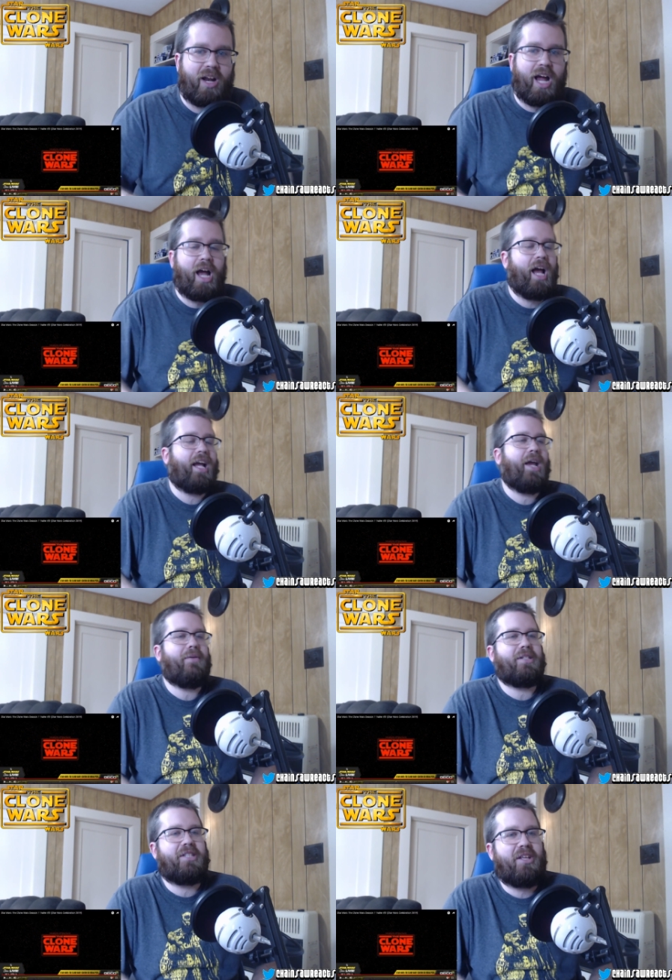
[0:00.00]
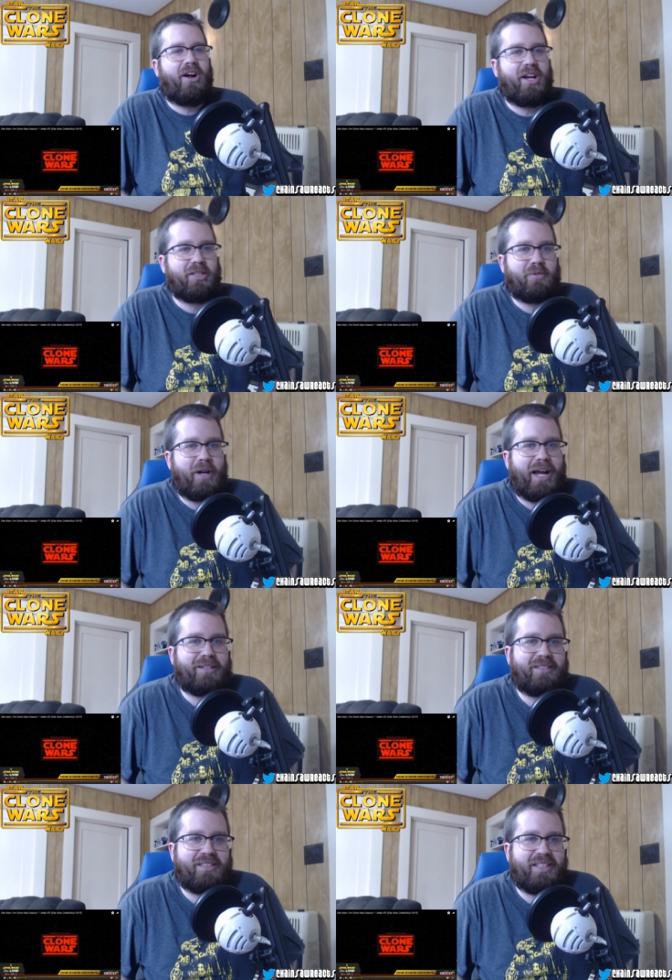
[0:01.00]
I, I can't wait to see the audience
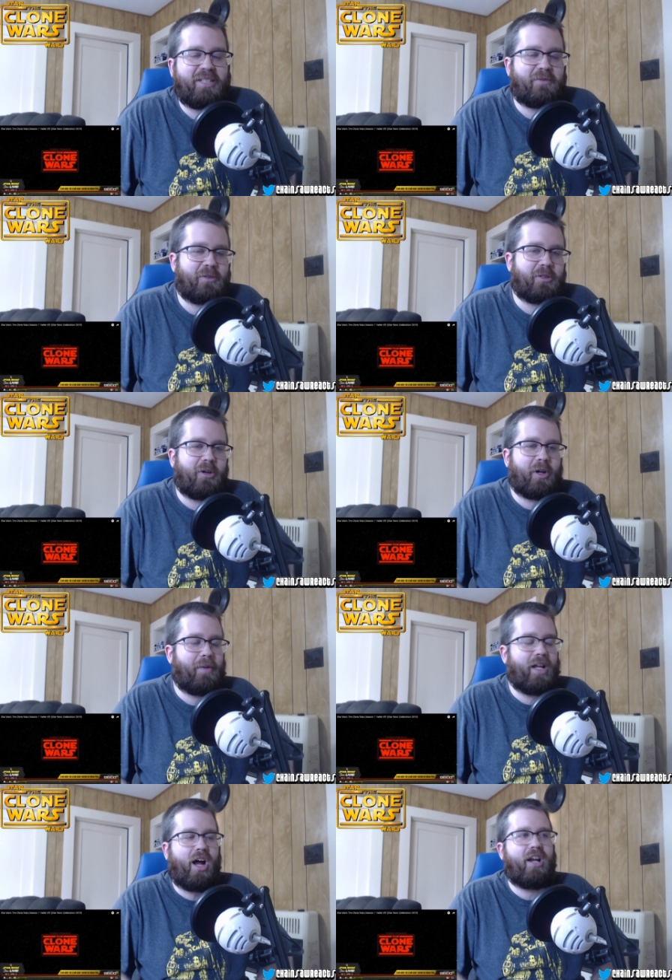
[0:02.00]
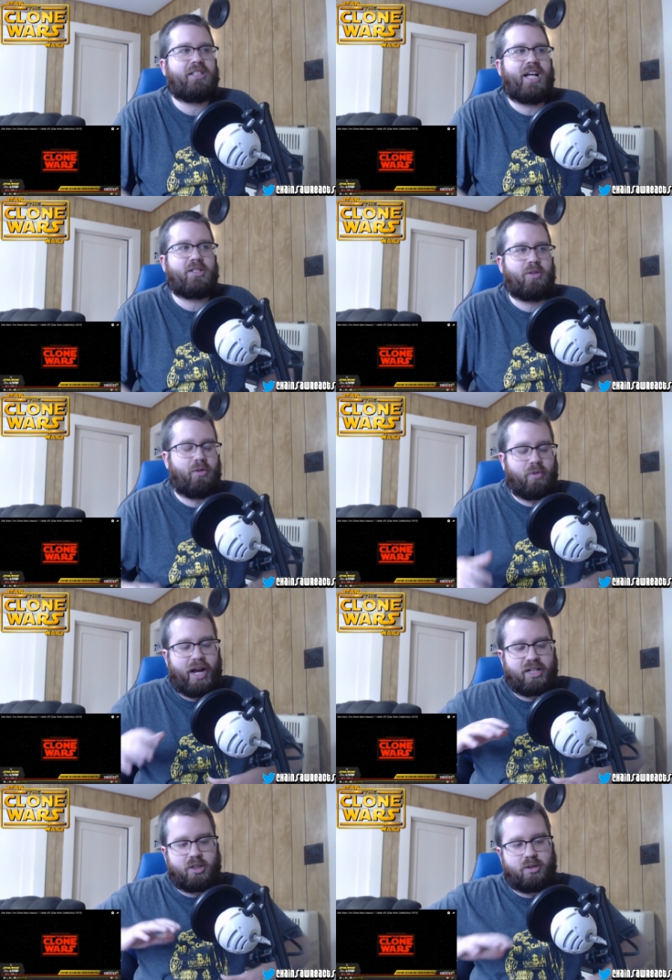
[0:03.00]
reactions to this for sure. I mean, audience action,
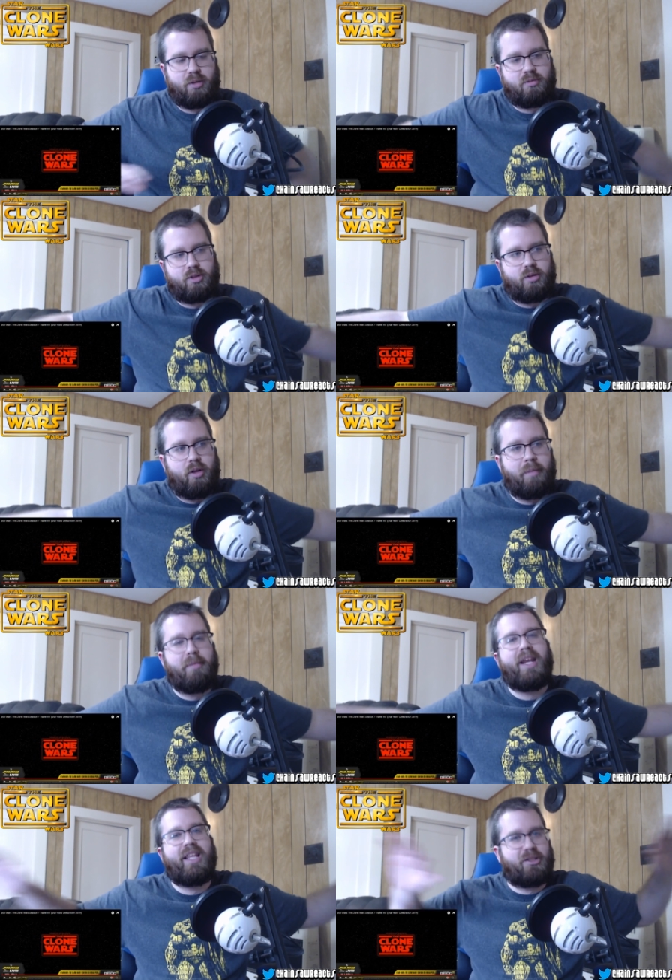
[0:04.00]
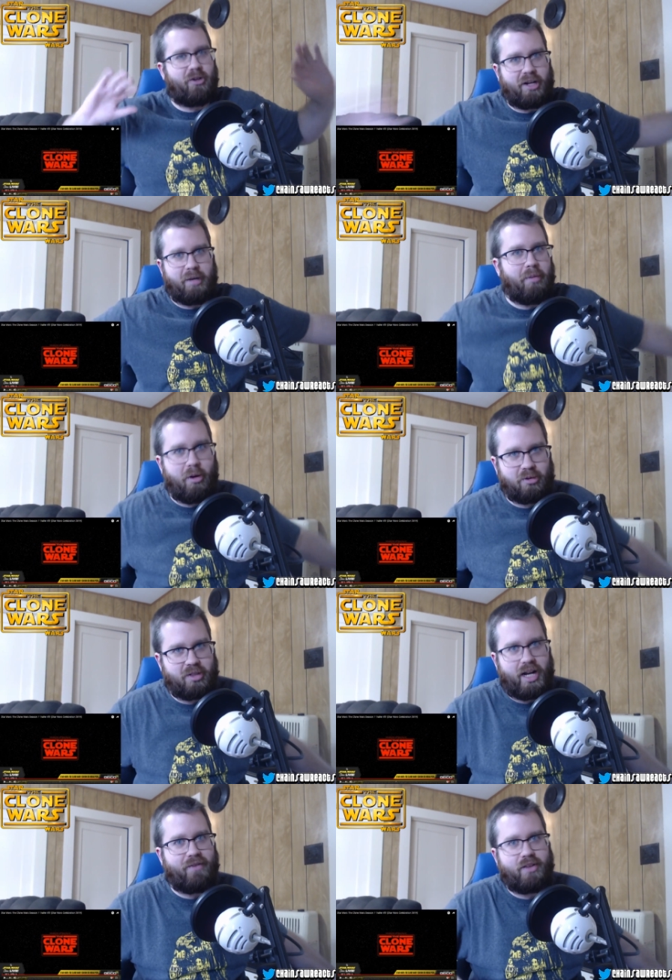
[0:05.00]
reactions immediately start getting
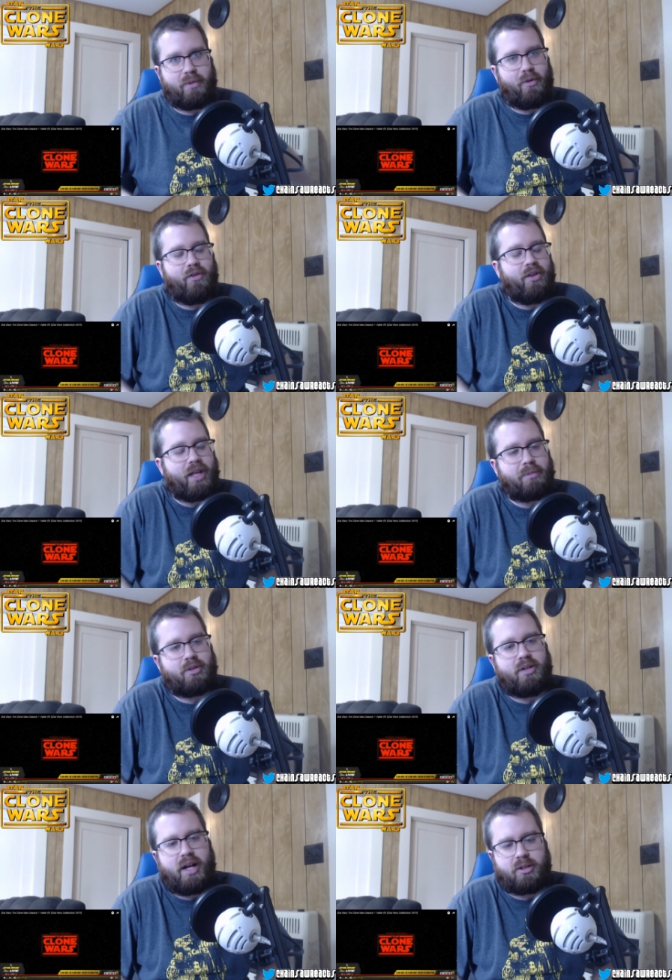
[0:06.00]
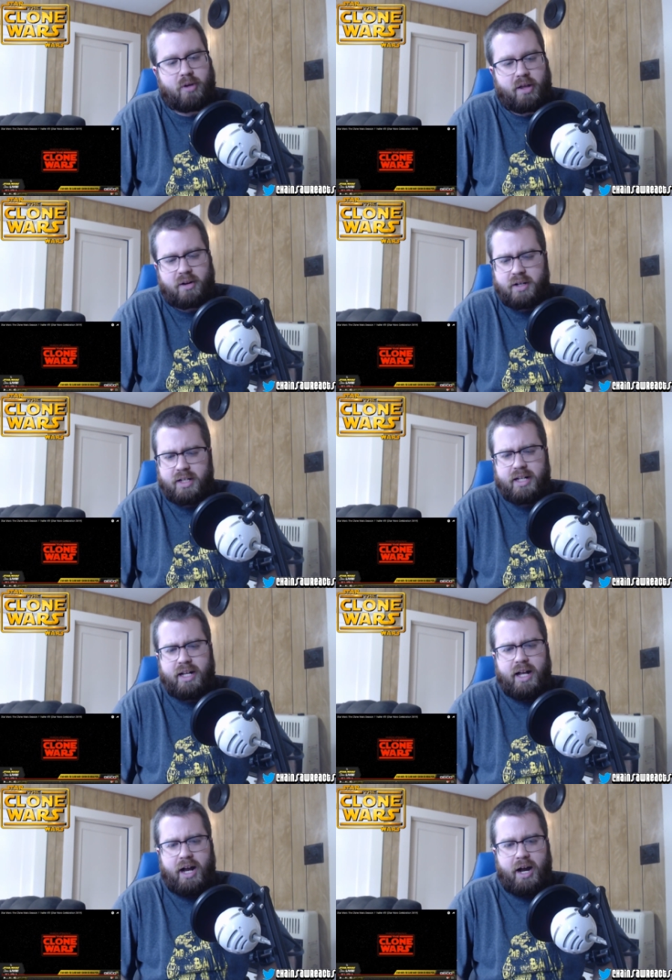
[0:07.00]
posted after they reveal the episode nine trailer.
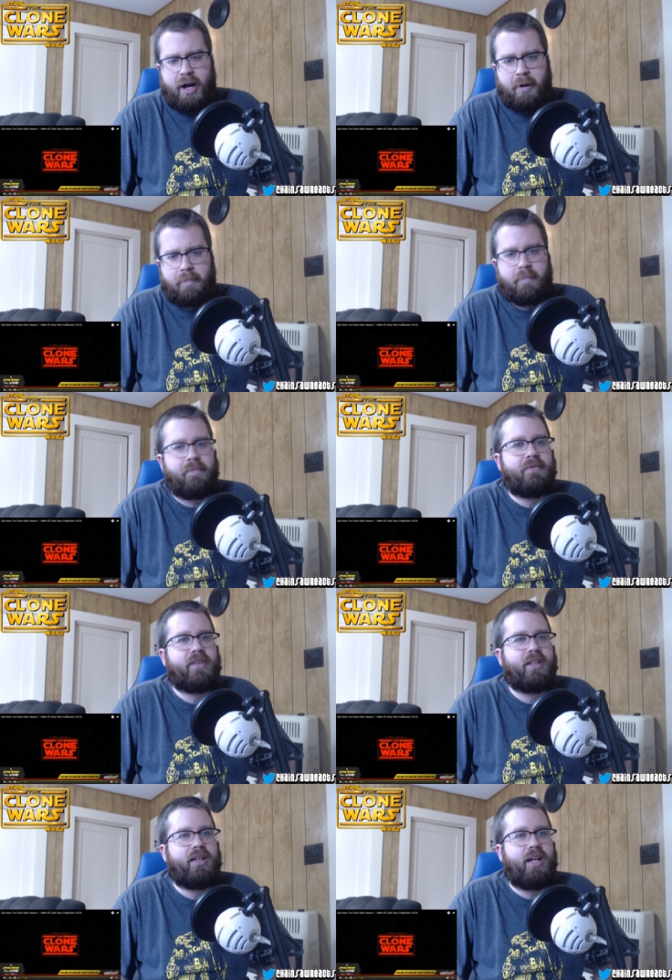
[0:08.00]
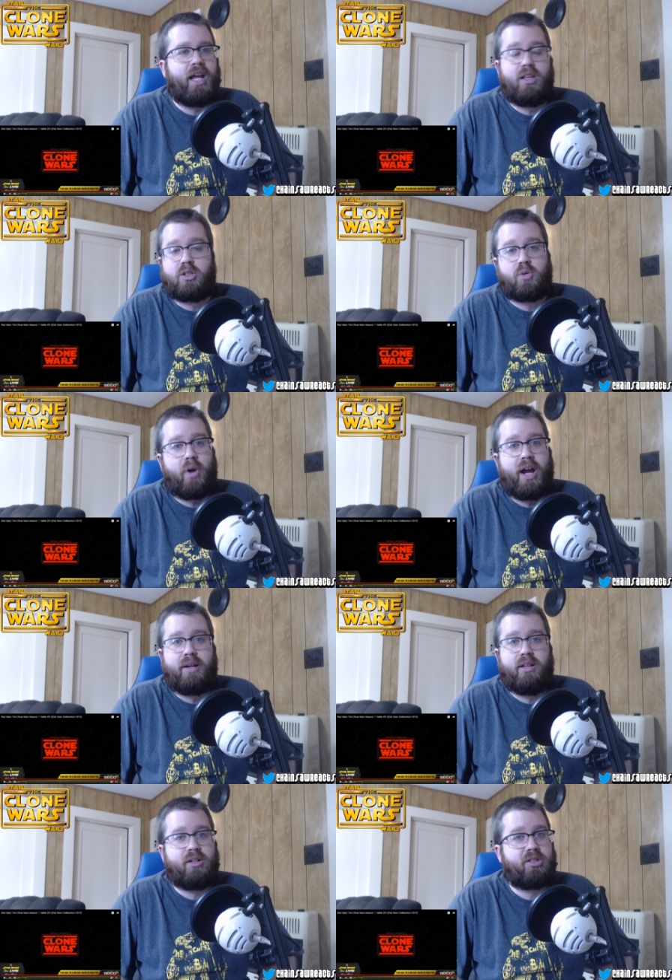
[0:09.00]
Um, it looks great.
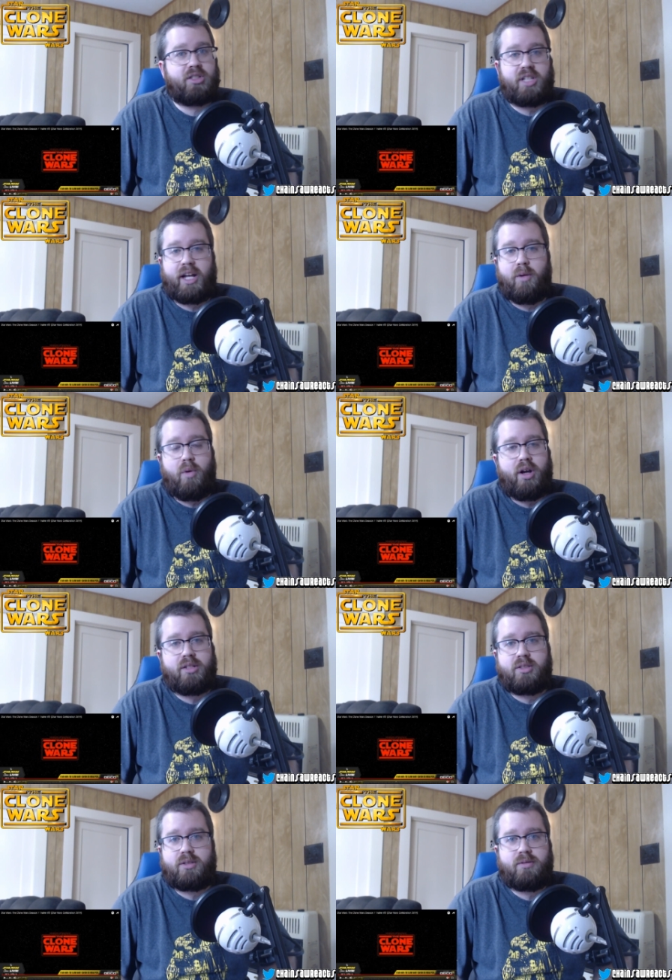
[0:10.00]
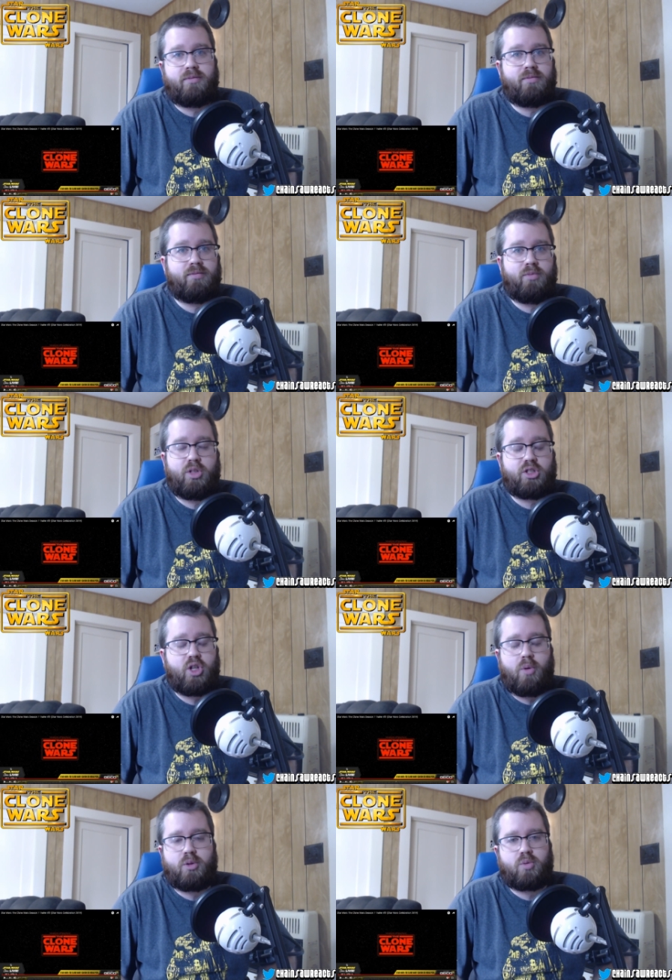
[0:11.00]
It looks just like it was when the
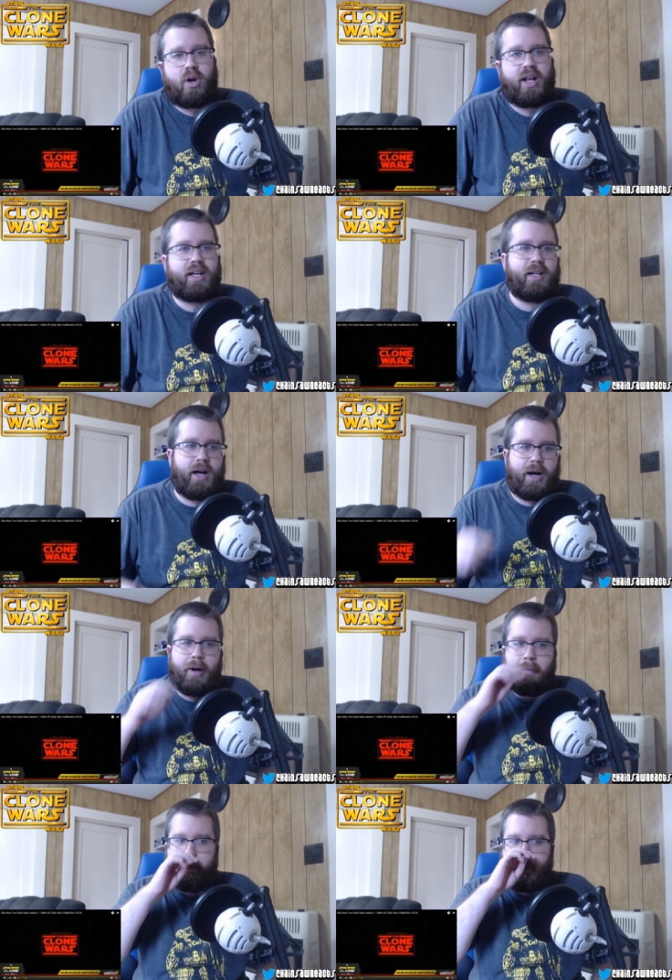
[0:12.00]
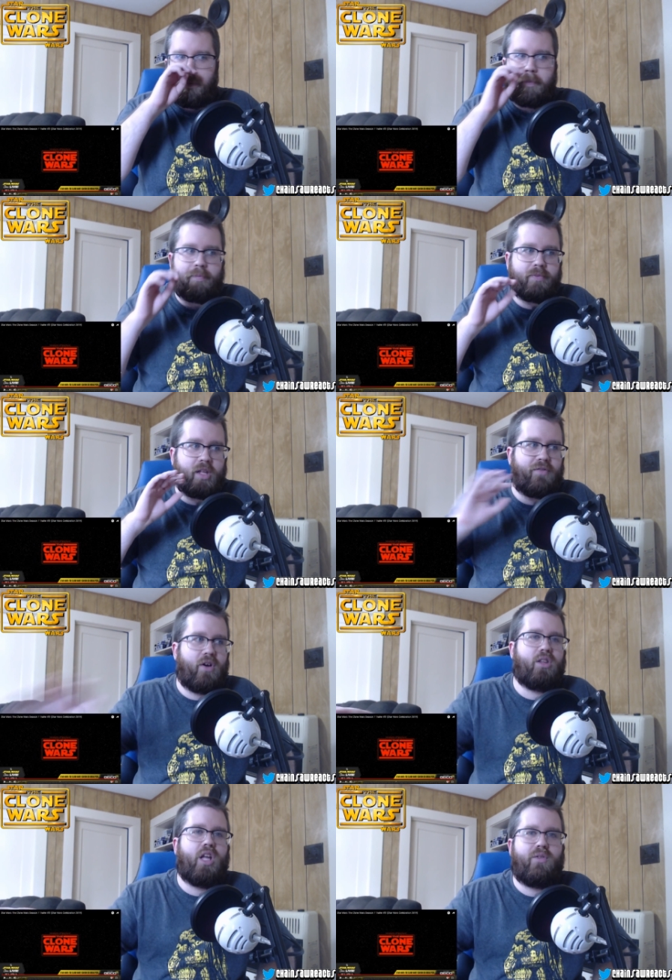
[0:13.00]
show was running. Um, I
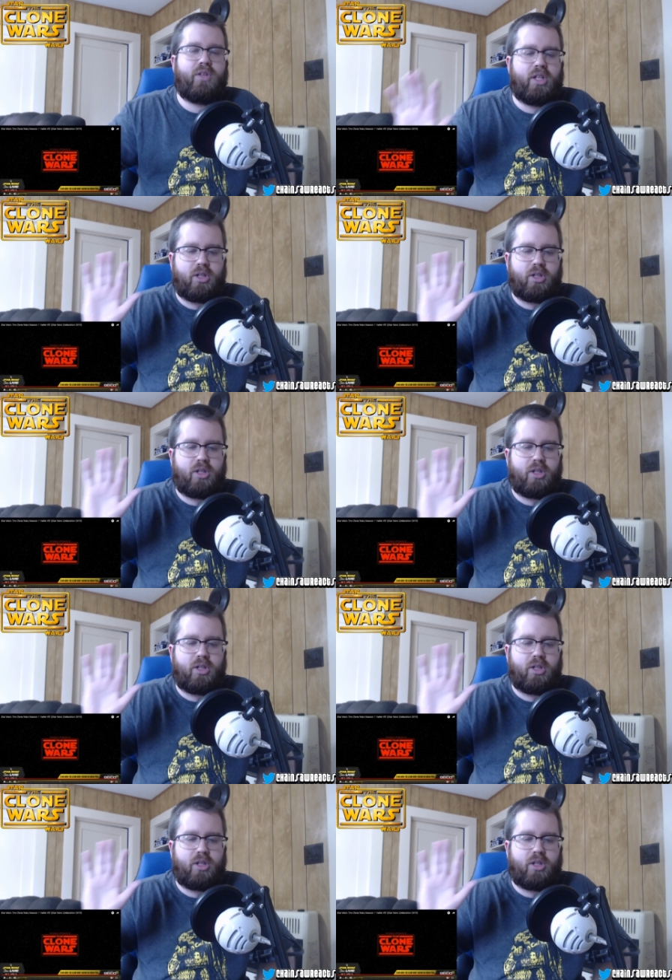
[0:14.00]
fell in love with it.